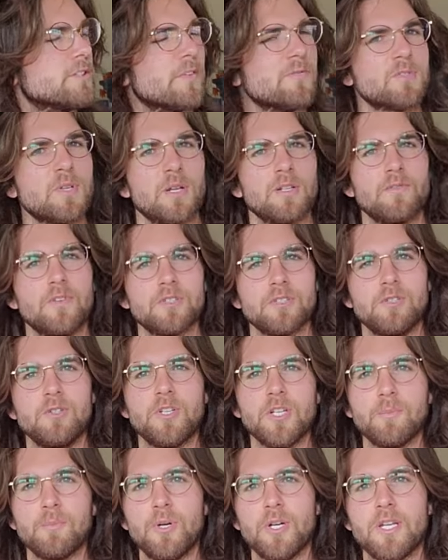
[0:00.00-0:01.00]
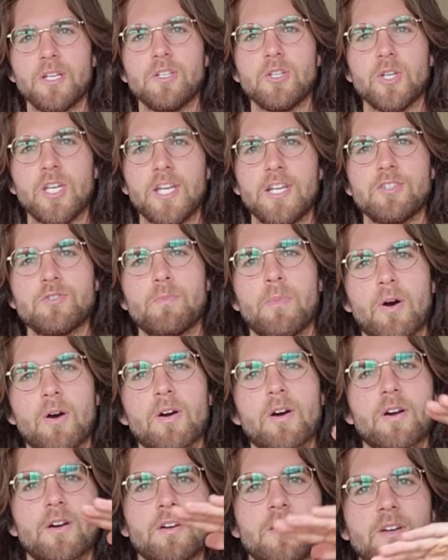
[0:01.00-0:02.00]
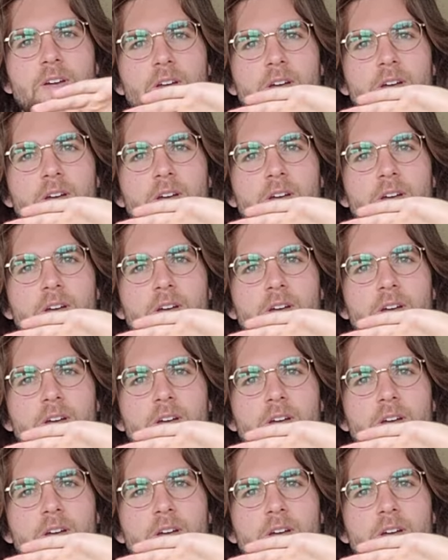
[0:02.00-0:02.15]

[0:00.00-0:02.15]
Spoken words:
of subdivision you can put into each bar,